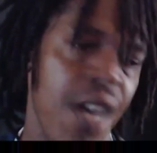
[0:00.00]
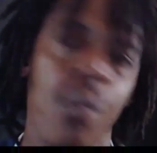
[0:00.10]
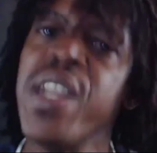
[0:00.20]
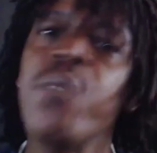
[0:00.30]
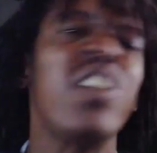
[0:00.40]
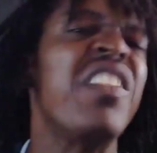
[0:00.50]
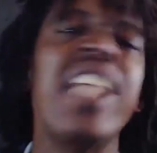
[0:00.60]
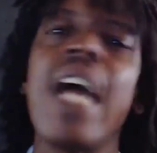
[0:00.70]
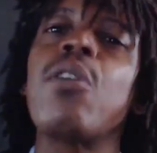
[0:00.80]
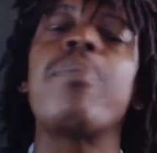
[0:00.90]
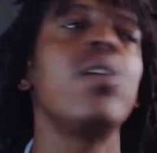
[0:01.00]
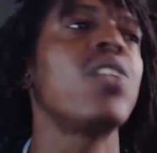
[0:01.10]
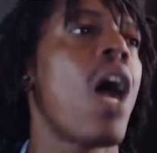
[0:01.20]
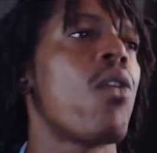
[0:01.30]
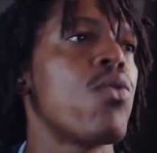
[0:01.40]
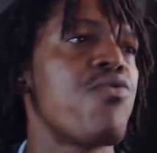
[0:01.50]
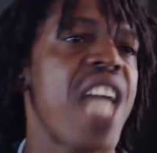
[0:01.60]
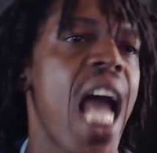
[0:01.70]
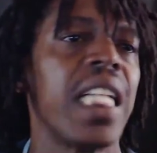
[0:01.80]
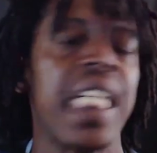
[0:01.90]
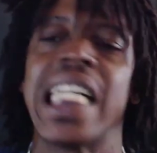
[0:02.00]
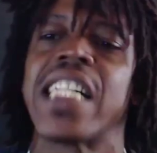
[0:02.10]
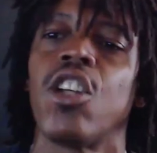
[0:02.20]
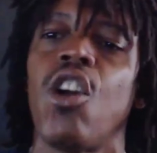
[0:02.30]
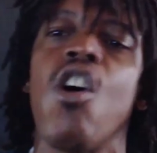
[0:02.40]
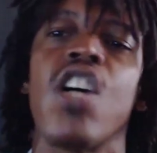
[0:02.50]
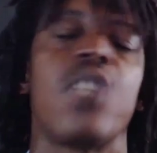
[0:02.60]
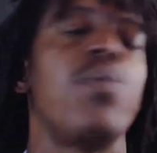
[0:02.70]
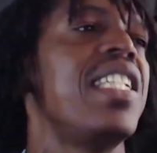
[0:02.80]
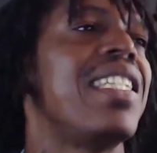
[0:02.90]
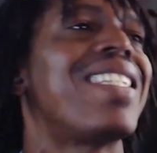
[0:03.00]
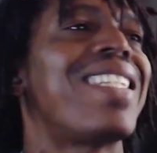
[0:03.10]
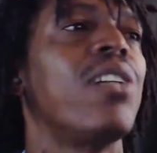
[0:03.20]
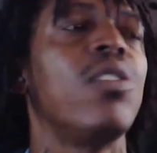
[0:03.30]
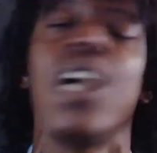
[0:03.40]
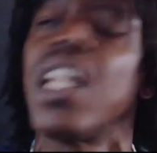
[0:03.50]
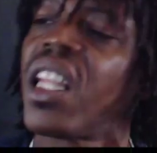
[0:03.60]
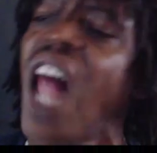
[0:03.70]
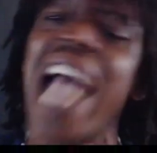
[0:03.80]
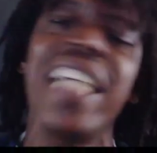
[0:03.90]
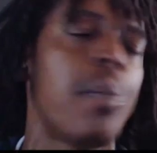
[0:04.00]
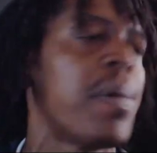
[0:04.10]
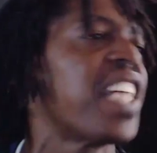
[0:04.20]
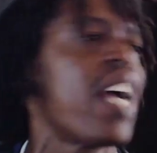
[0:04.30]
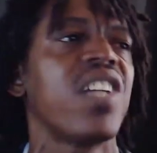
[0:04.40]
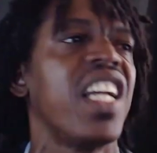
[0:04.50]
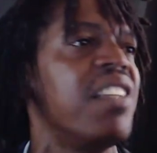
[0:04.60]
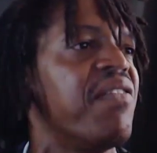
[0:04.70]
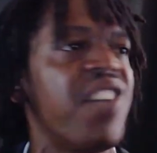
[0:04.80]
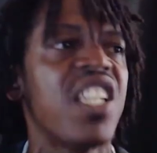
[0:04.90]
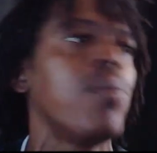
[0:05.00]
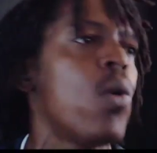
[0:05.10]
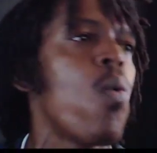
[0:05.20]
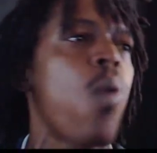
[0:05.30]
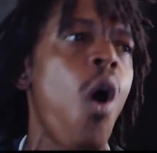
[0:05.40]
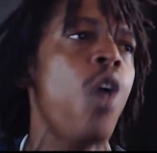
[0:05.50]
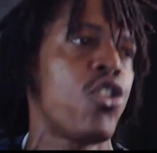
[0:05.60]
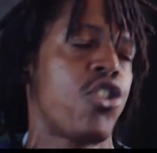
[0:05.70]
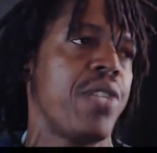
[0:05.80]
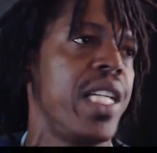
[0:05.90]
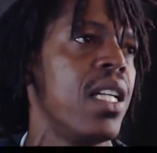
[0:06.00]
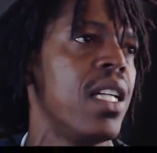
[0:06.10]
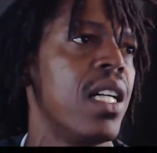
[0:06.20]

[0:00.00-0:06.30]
We will never build our own reality as long as we still line up at that invisible Wall Street